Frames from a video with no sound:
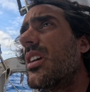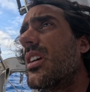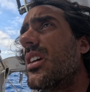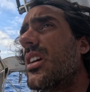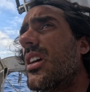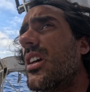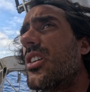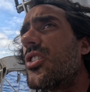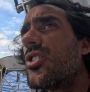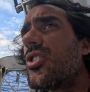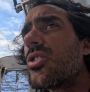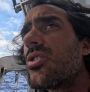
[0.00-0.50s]

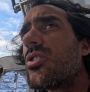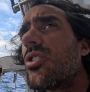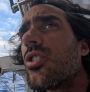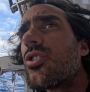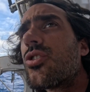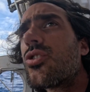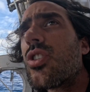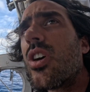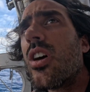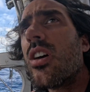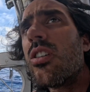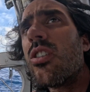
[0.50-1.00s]
it's just not
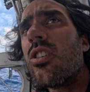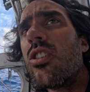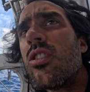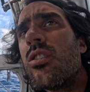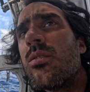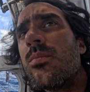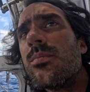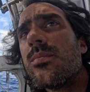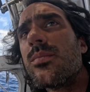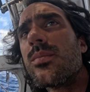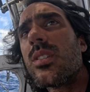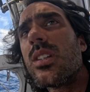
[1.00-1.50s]
dry at all.
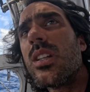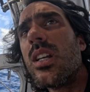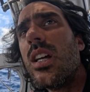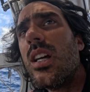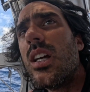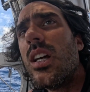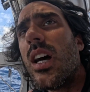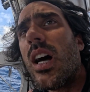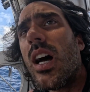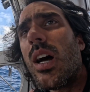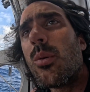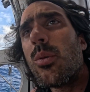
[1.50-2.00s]

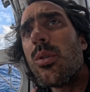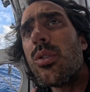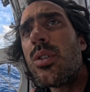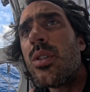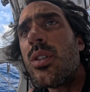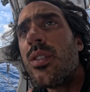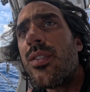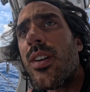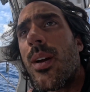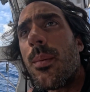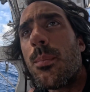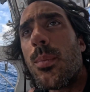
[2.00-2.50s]
I wonder
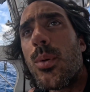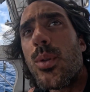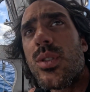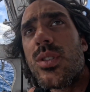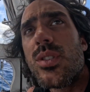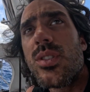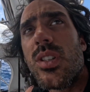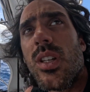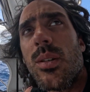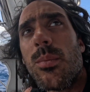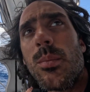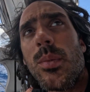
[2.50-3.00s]
if I put
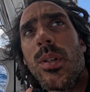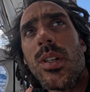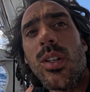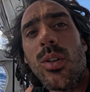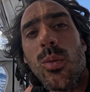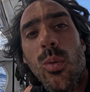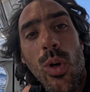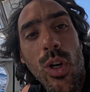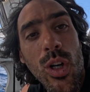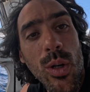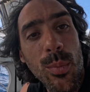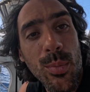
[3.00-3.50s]
some
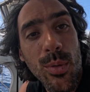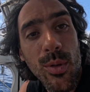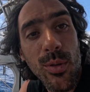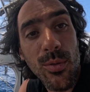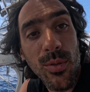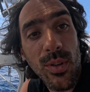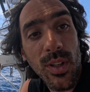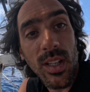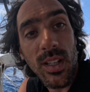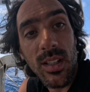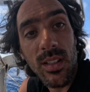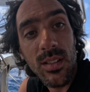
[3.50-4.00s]

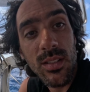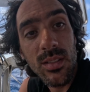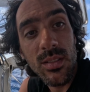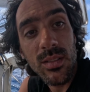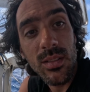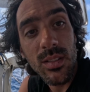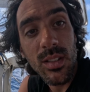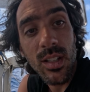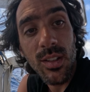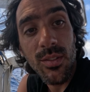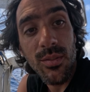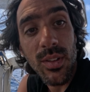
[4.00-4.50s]
waterproofing,
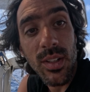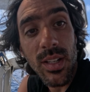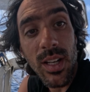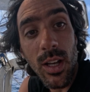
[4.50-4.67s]
if it